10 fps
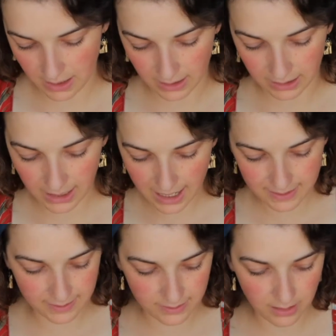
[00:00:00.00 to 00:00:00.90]
and I
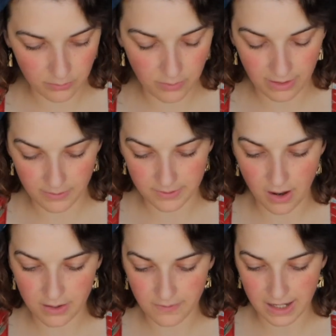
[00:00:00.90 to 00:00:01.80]
cast this on while I was
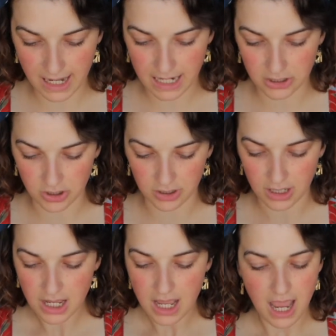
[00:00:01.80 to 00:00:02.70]
on vacation,
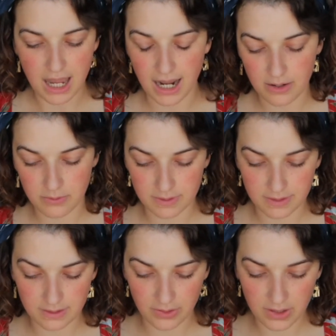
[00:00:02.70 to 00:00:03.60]
and I
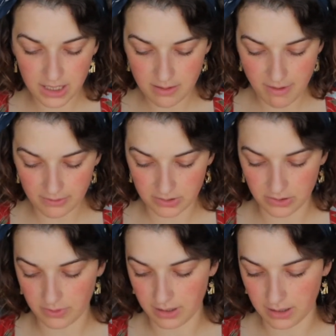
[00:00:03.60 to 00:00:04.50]
was thinking about
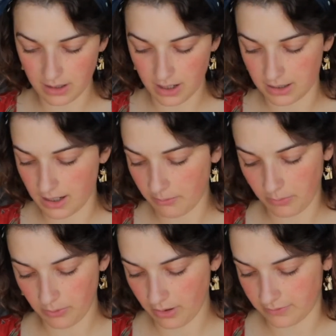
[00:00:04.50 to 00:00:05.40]
doing a
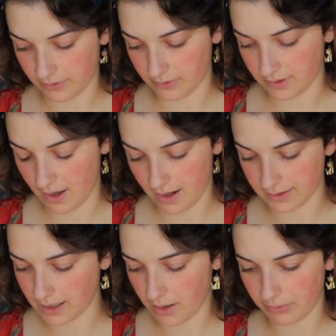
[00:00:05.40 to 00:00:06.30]
number of different socks,
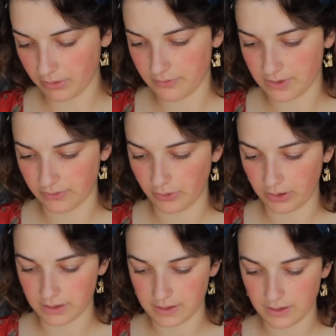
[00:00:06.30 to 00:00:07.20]
a couple of
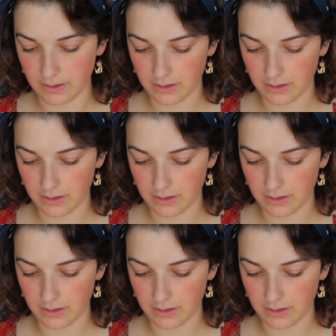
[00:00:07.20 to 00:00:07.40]
different